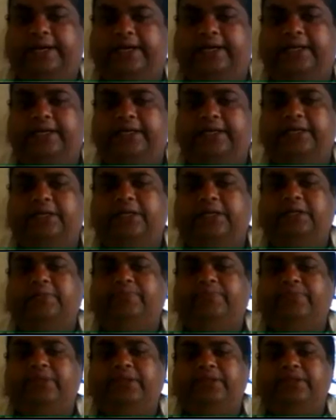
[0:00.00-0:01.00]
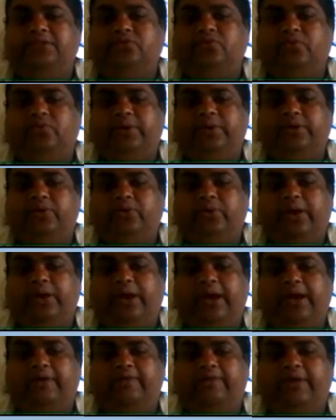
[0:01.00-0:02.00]
end is when you
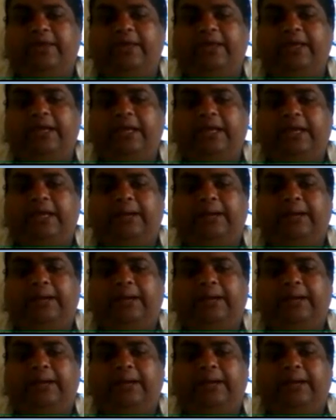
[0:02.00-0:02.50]
have a